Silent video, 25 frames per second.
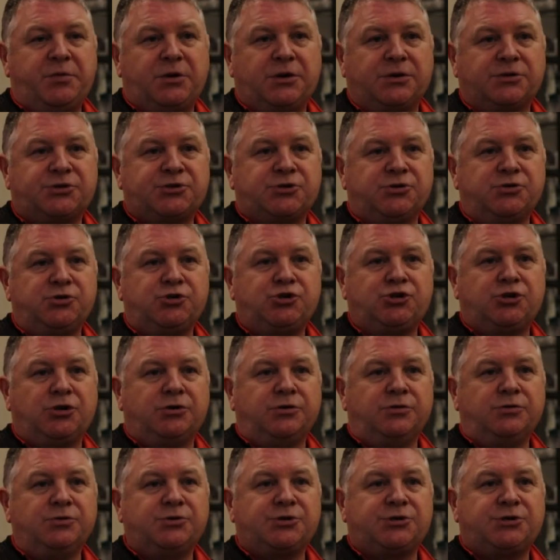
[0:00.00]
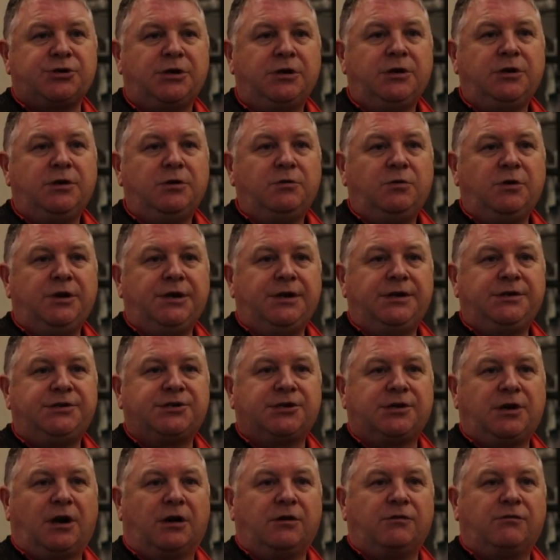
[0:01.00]
person shoots, we need
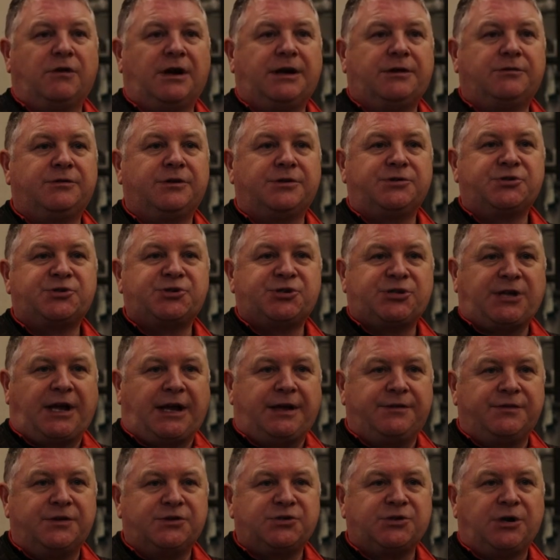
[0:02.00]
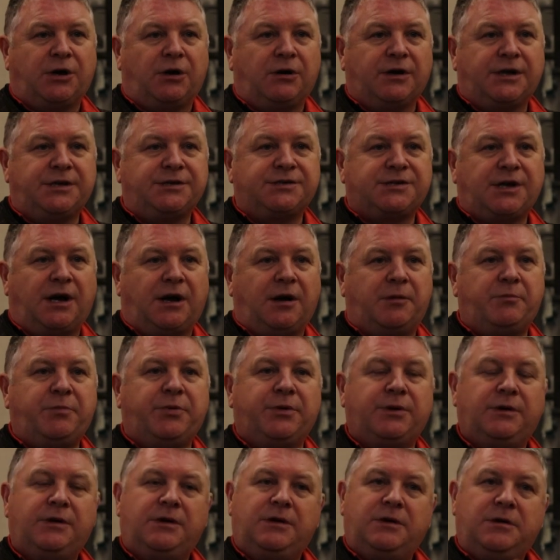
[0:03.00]
to go around and stand the targets
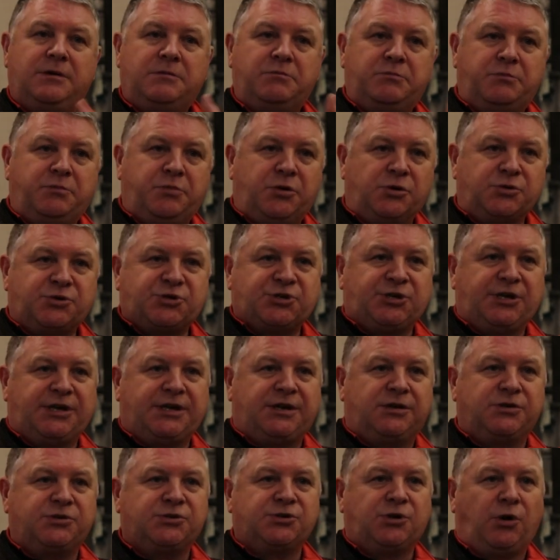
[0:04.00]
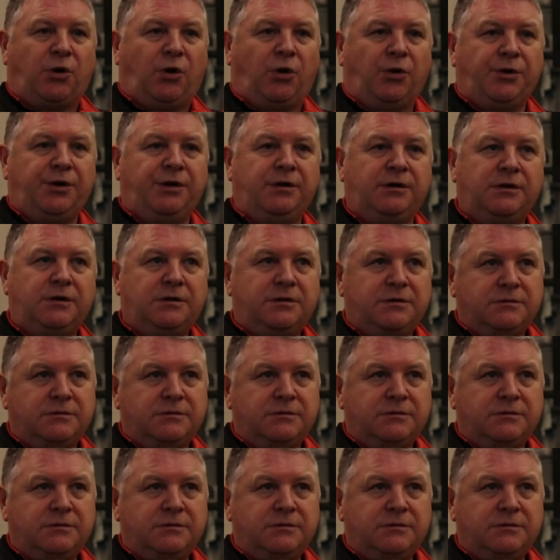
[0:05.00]
up, put stickers on,